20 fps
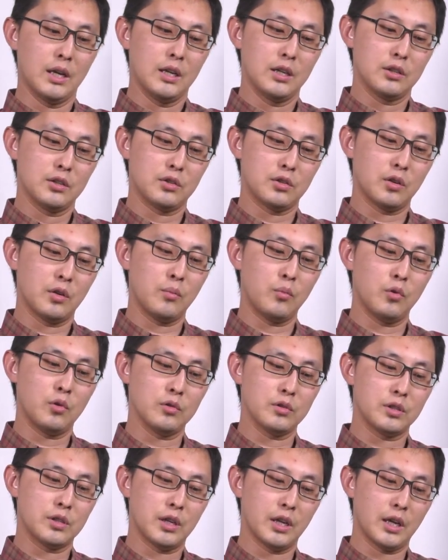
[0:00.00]
Some will
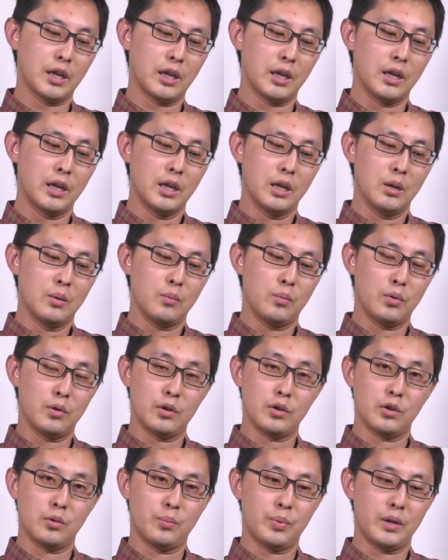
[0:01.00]
say put
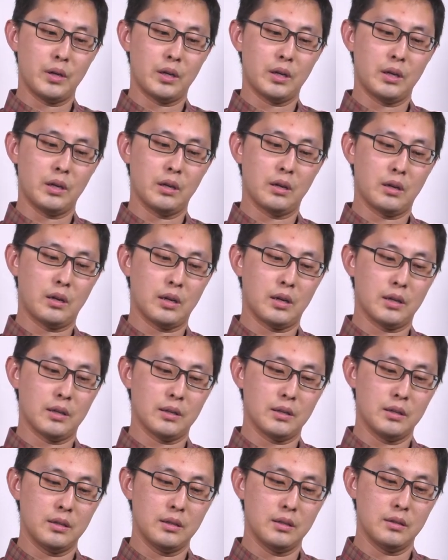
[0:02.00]
your pinky on,
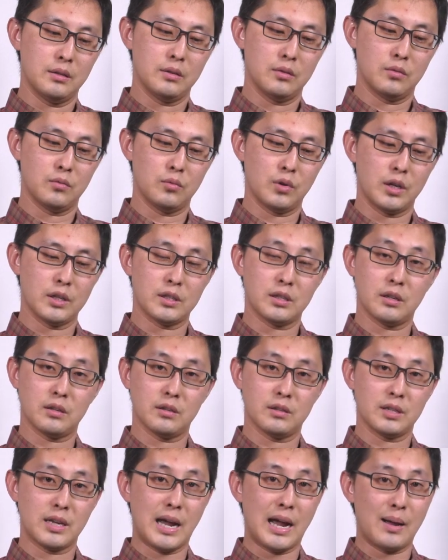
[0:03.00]
rest on
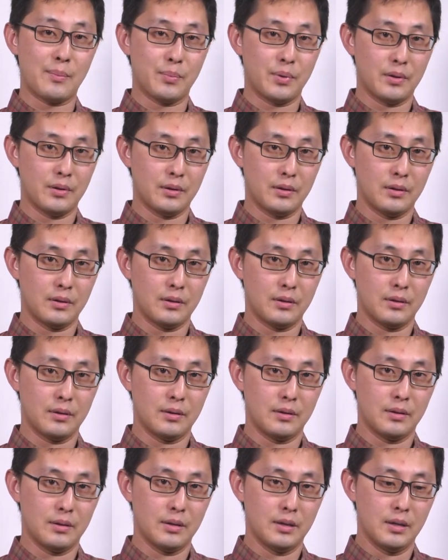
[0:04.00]
top
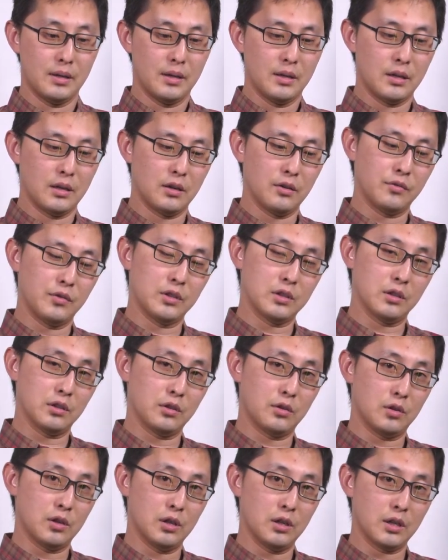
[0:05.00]
of this
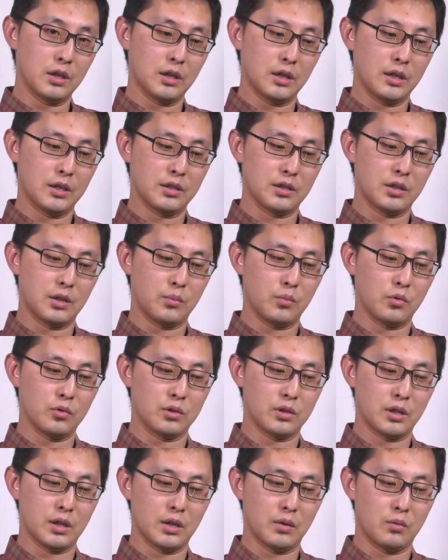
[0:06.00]
little hook, and some will
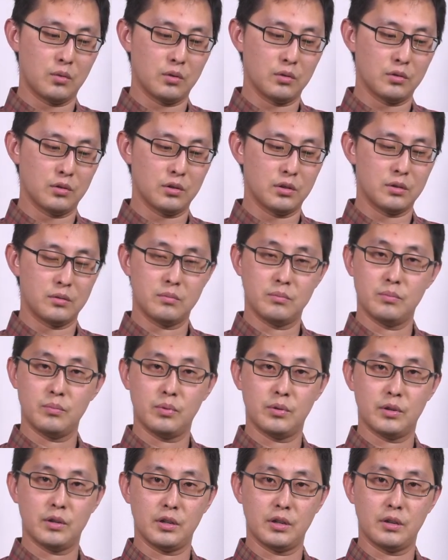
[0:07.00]
say, well, just
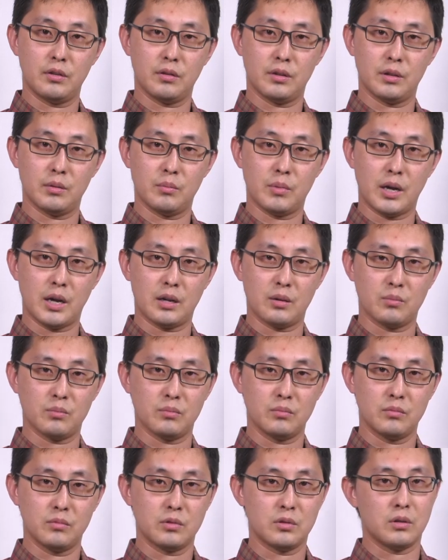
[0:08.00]
put it here on the bottom.
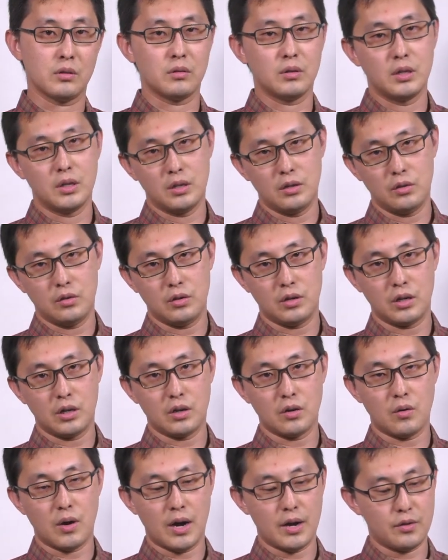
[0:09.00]
So you can
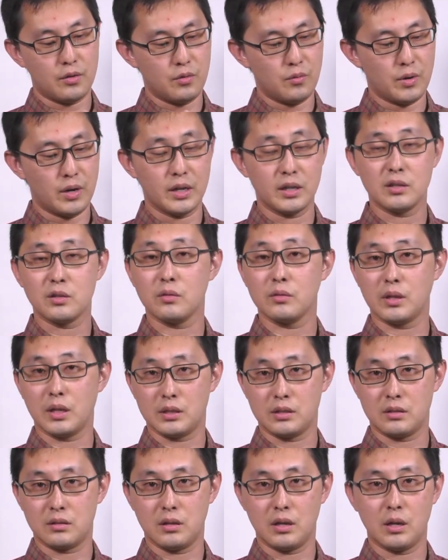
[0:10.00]
go either way, so
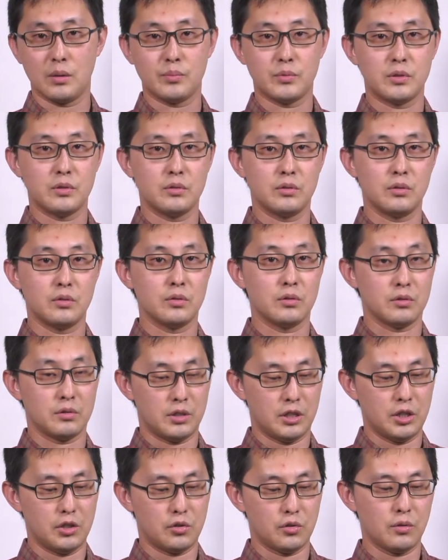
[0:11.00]
that's up to your
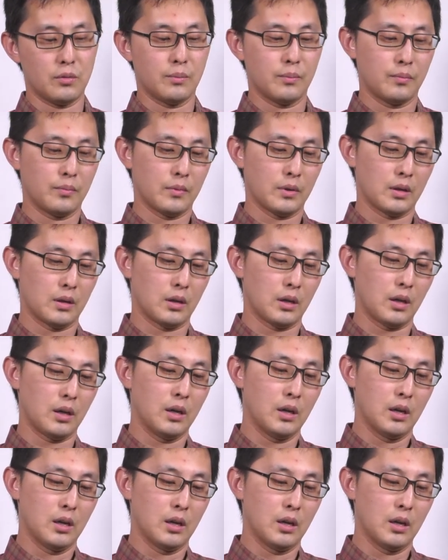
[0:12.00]
teacher, okay?